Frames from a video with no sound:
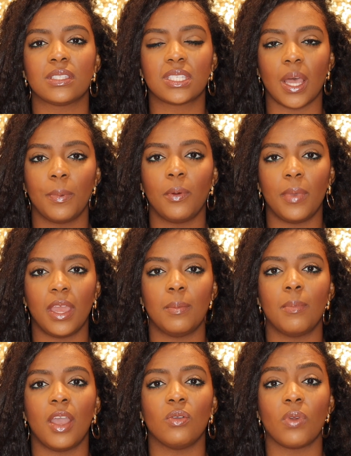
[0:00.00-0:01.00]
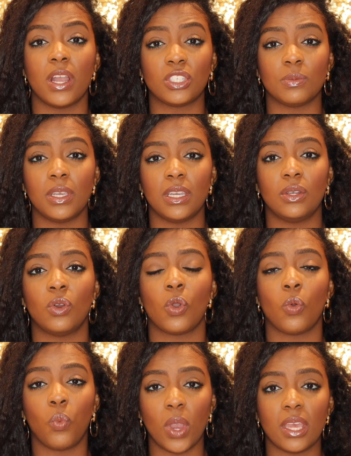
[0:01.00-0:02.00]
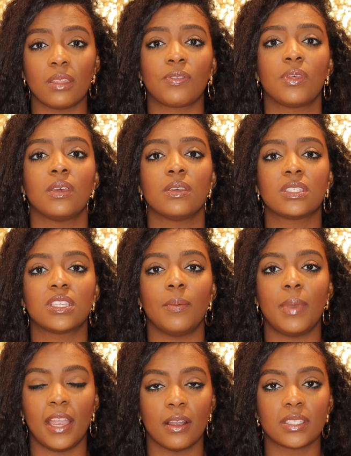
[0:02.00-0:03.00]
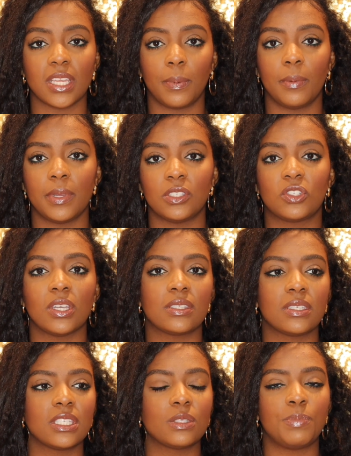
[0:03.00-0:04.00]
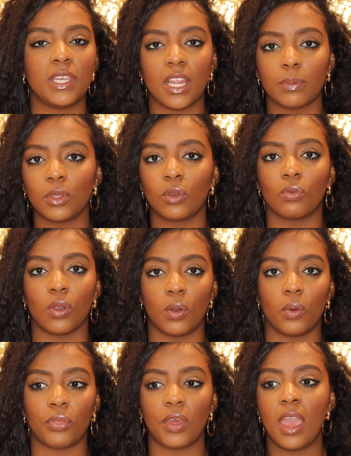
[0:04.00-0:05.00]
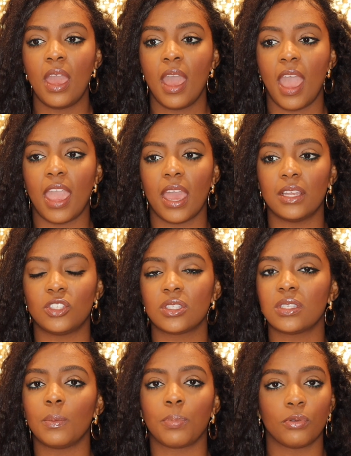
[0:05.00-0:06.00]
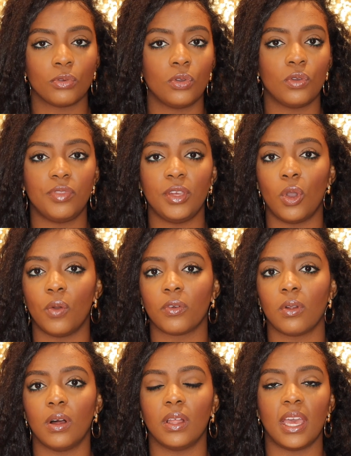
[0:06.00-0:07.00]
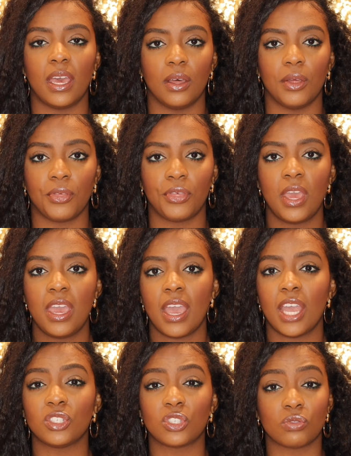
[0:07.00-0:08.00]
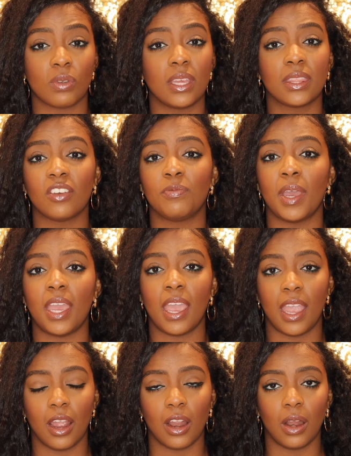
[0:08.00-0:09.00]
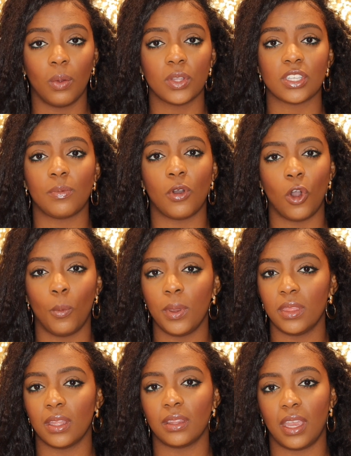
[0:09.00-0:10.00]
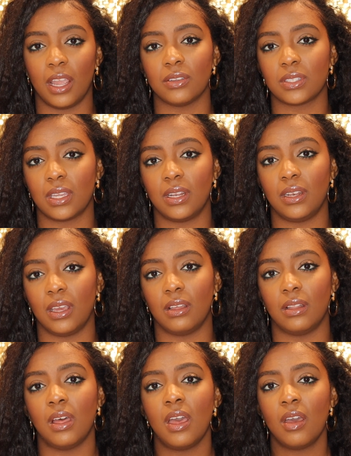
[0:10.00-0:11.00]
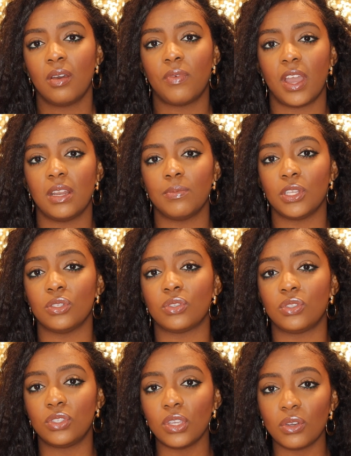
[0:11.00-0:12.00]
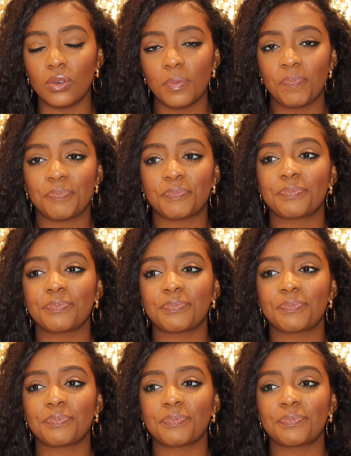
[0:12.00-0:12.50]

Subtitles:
to supplement my regimen with some hair supplements just to speed up the growth and just improve the overall health and strength of my hair, which I'm hoping that the hair, skin, and nail vitamins do.